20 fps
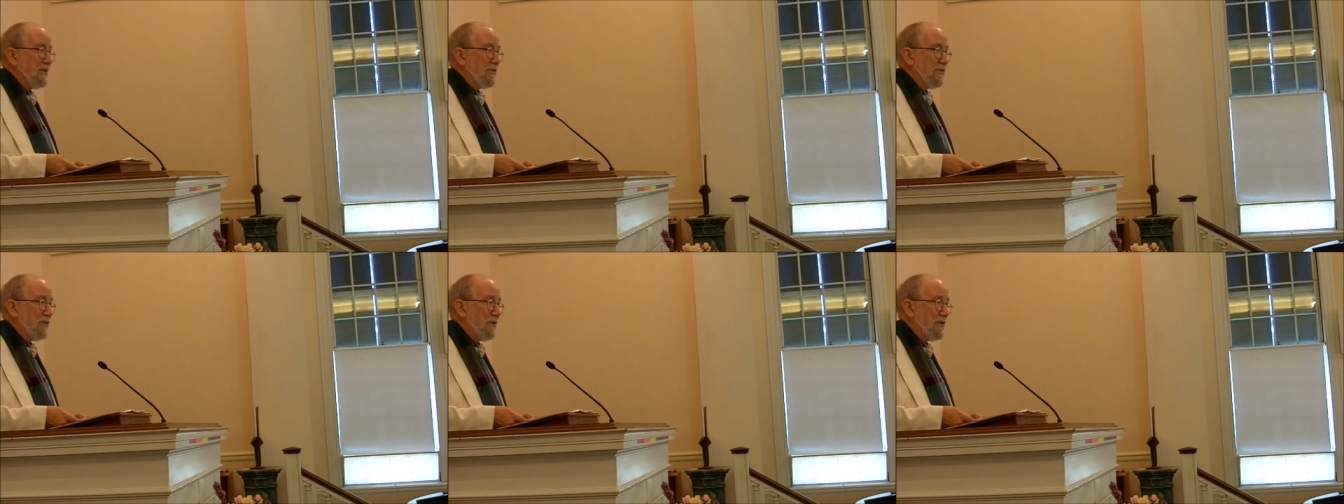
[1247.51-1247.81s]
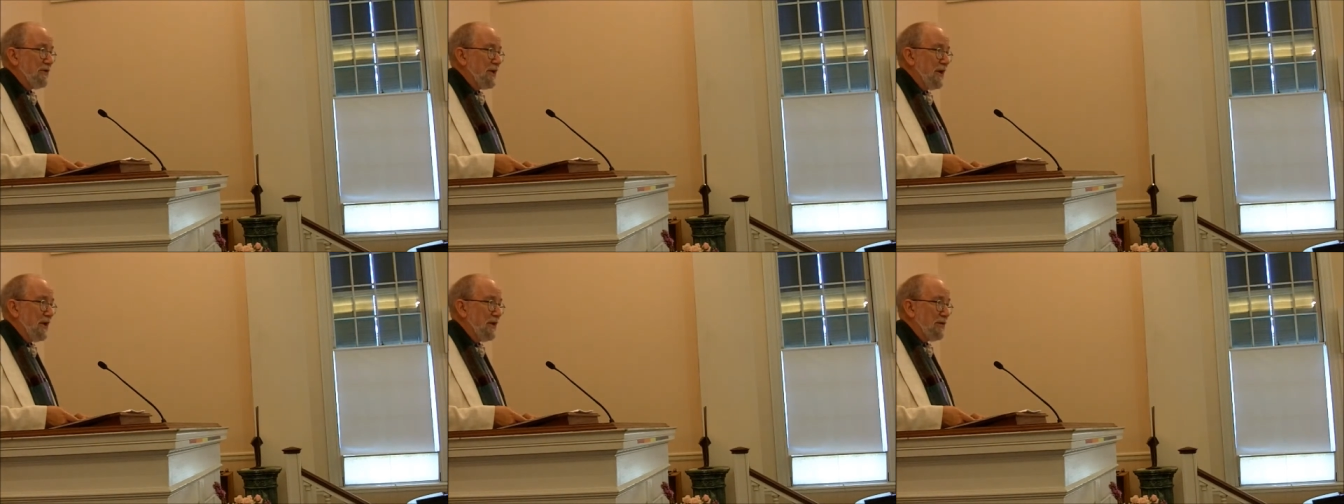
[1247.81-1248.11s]

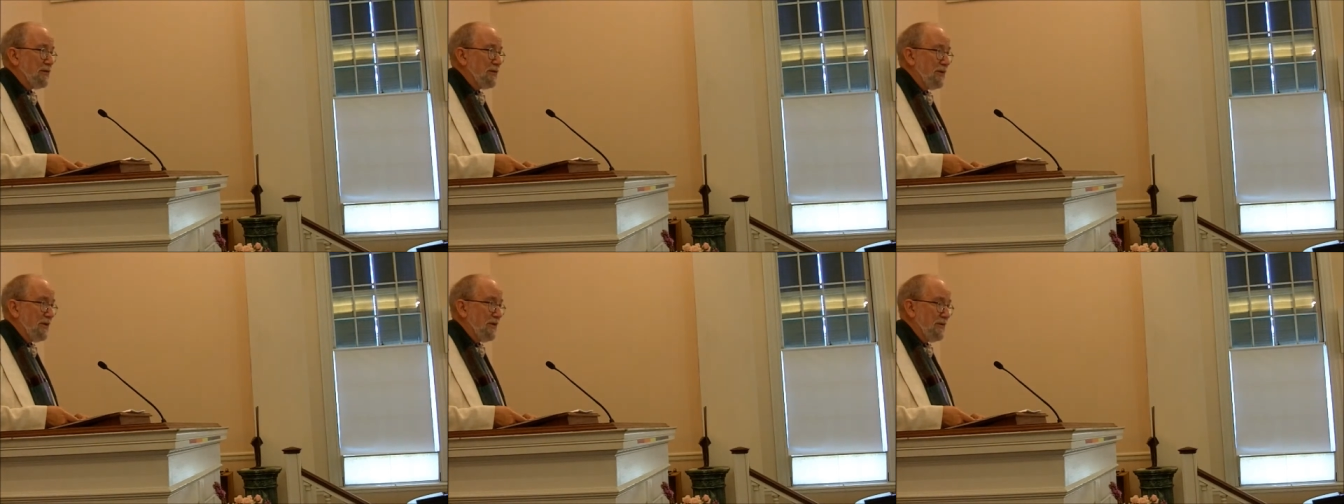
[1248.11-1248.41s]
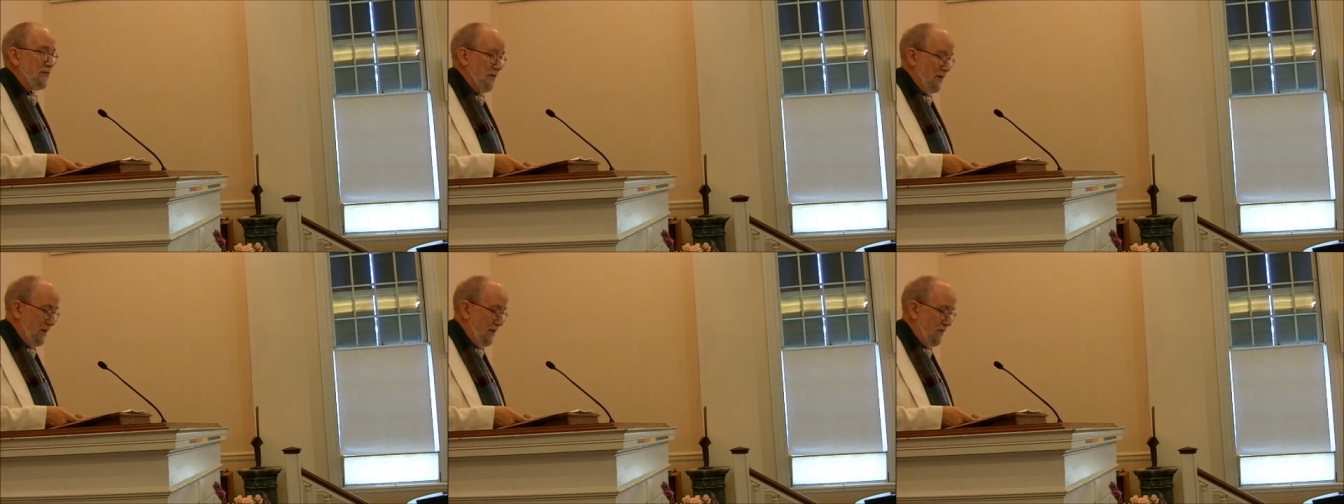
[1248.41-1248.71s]
for
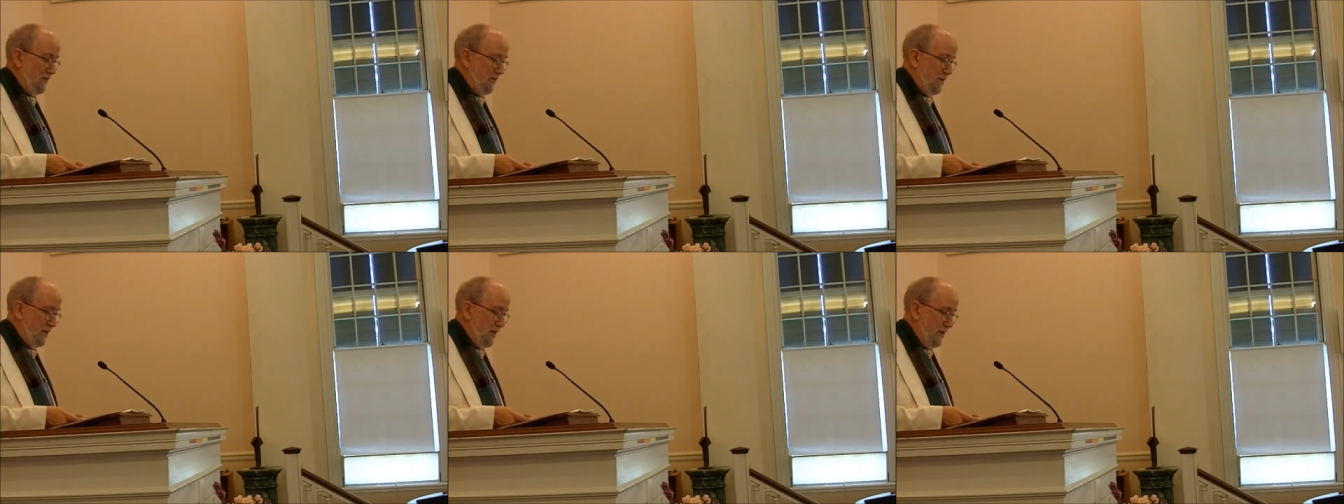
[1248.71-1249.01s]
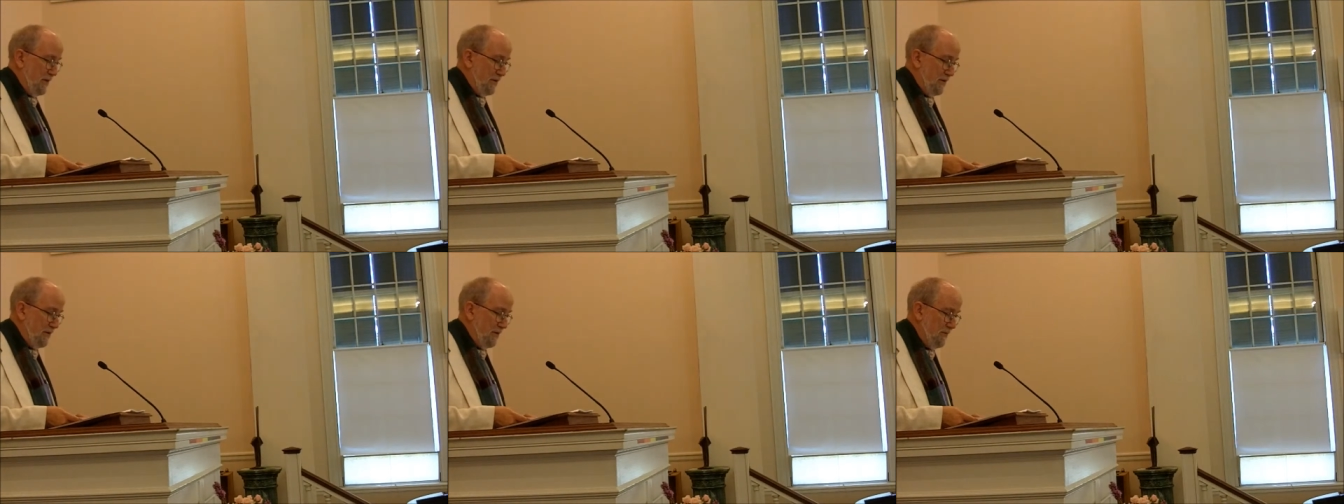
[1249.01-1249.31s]
$1.25 an
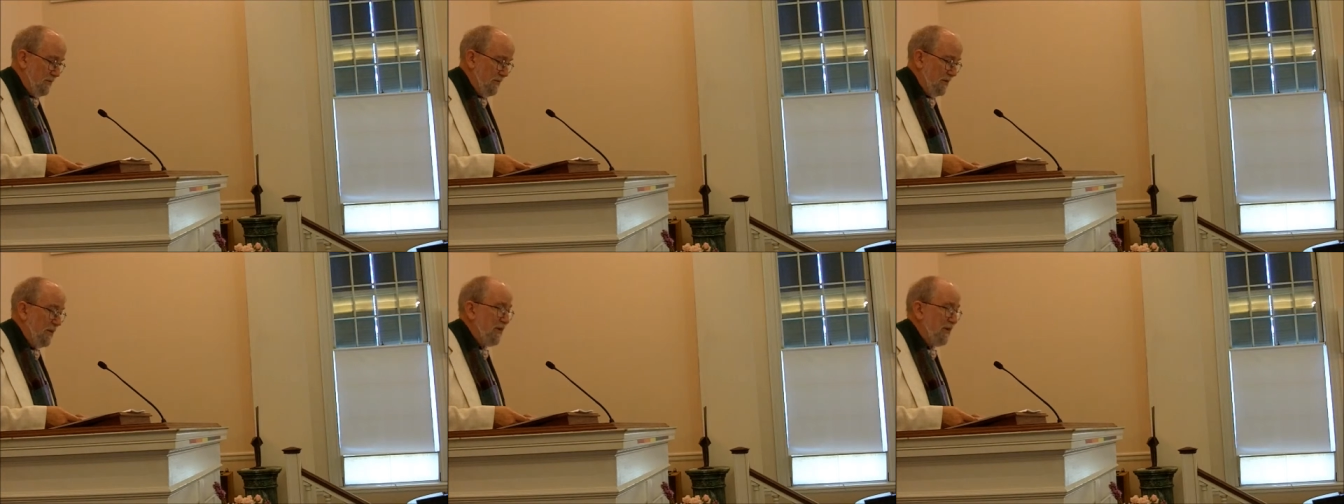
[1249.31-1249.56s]
acre,